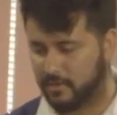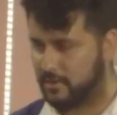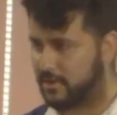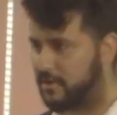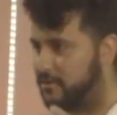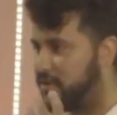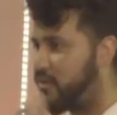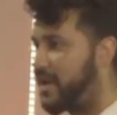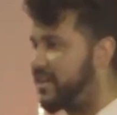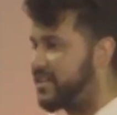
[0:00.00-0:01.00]
What a
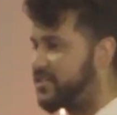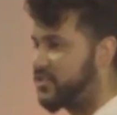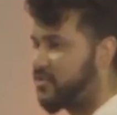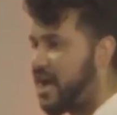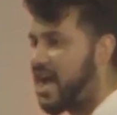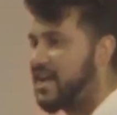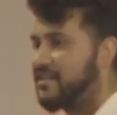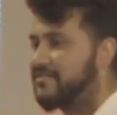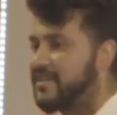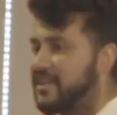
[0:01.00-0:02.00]
way to
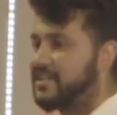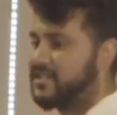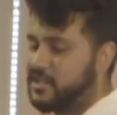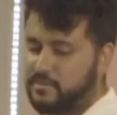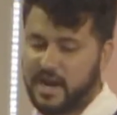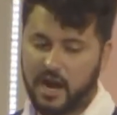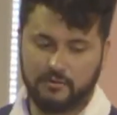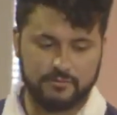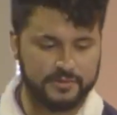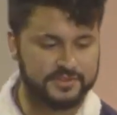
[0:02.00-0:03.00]
describe such a
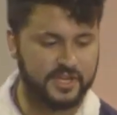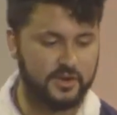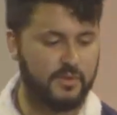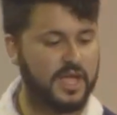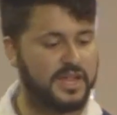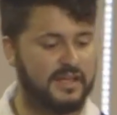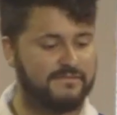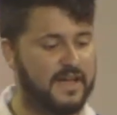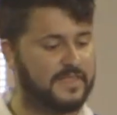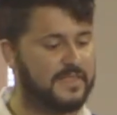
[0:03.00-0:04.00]
powerful sin, right? And I
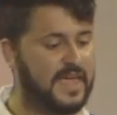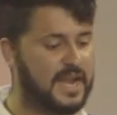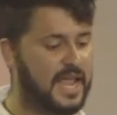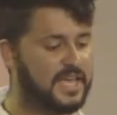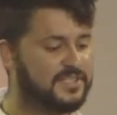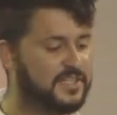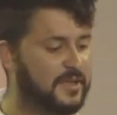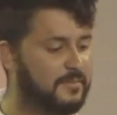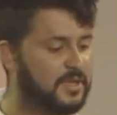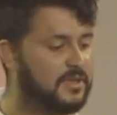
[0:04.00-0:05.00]
find that that last
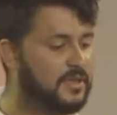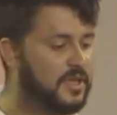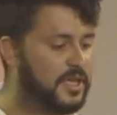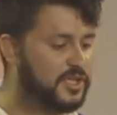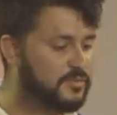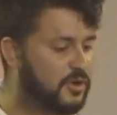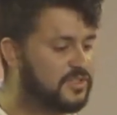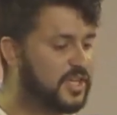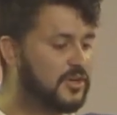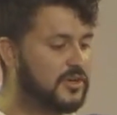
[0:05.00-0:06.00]
statement is
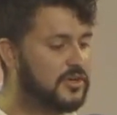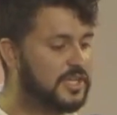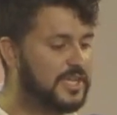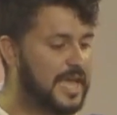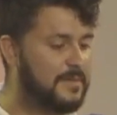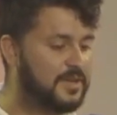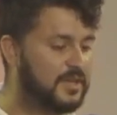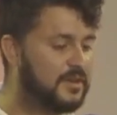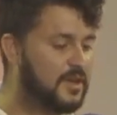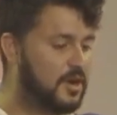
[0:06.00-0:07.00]
particularly
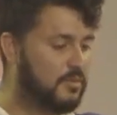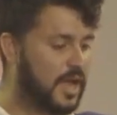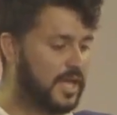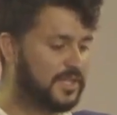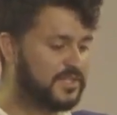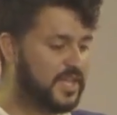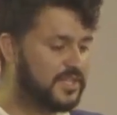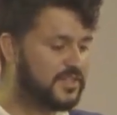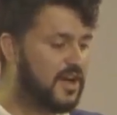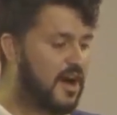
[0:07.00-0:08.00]
damning, right? It
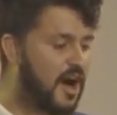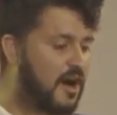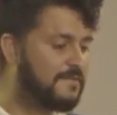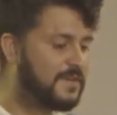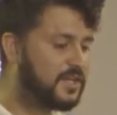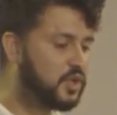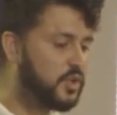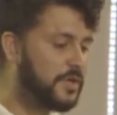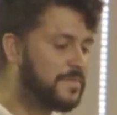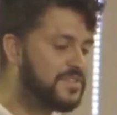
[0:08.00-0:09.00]
states, often
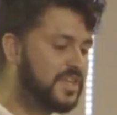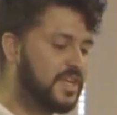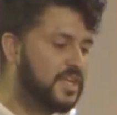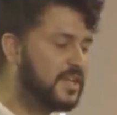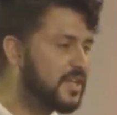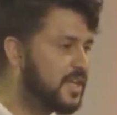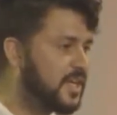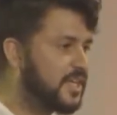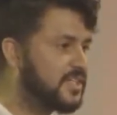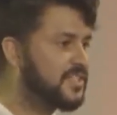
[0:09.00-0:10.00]
creeps in
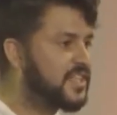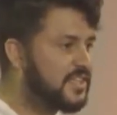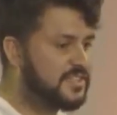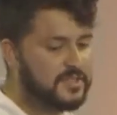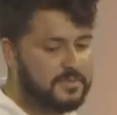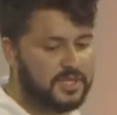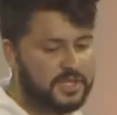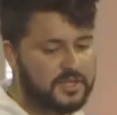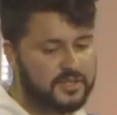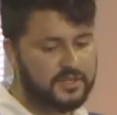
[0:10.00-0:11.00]

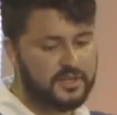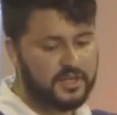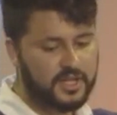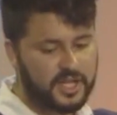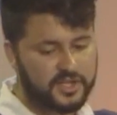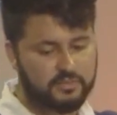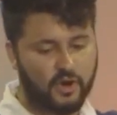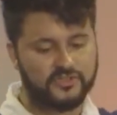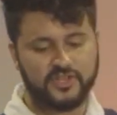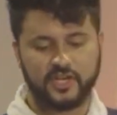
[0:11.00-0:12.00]
insensibly is
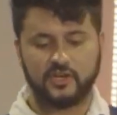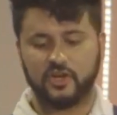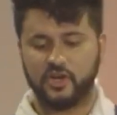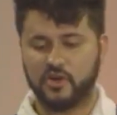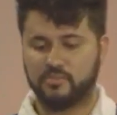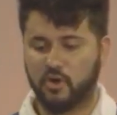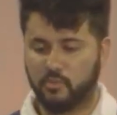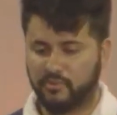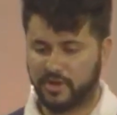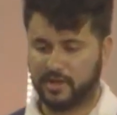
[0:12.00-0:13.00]
particularly
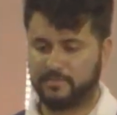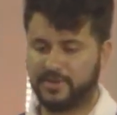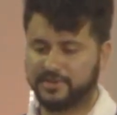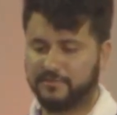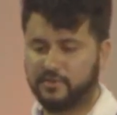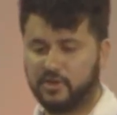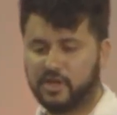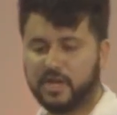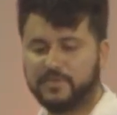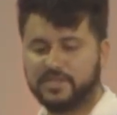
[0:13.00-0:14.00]
appropriate because if you
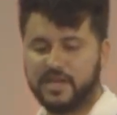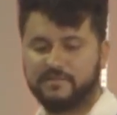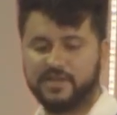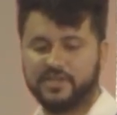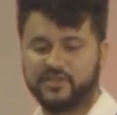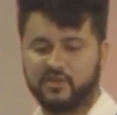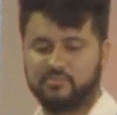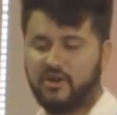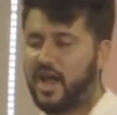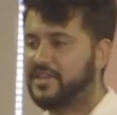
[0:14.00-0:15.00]
look up the definition
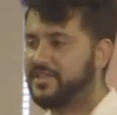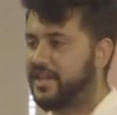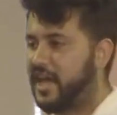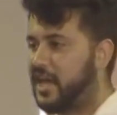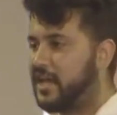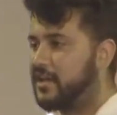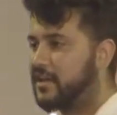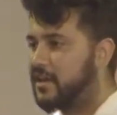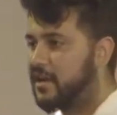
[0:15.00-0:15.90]
of pride today,